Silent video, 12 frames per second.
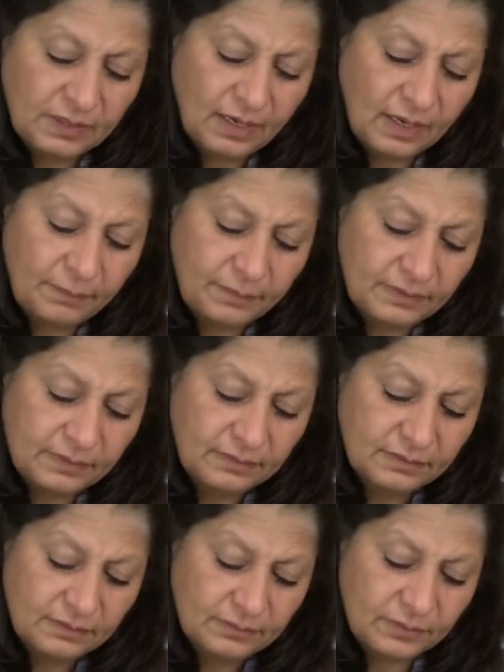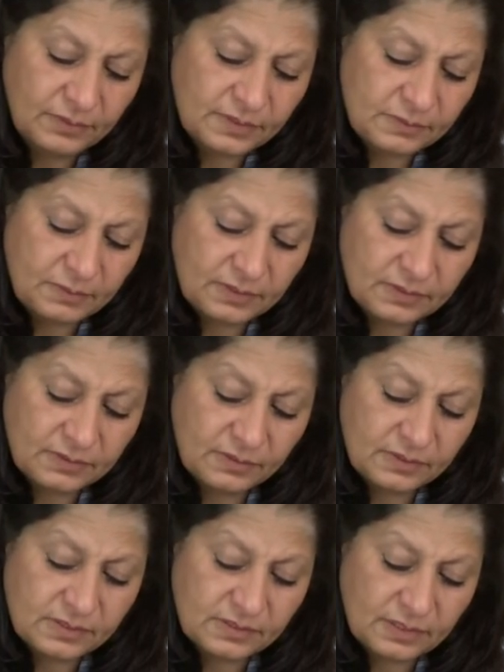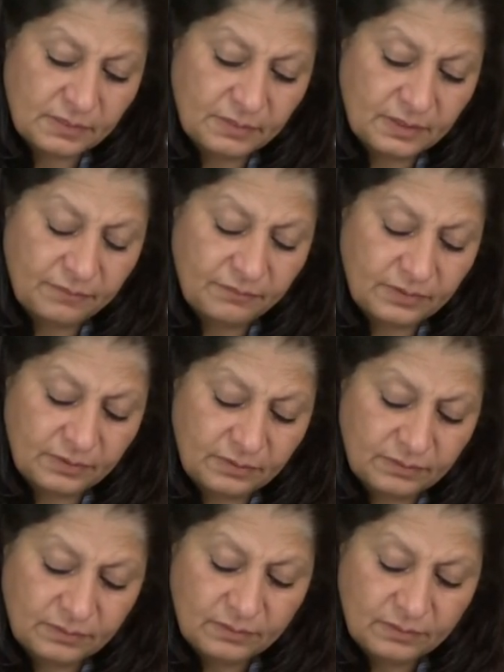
happy with this person this is coming up for you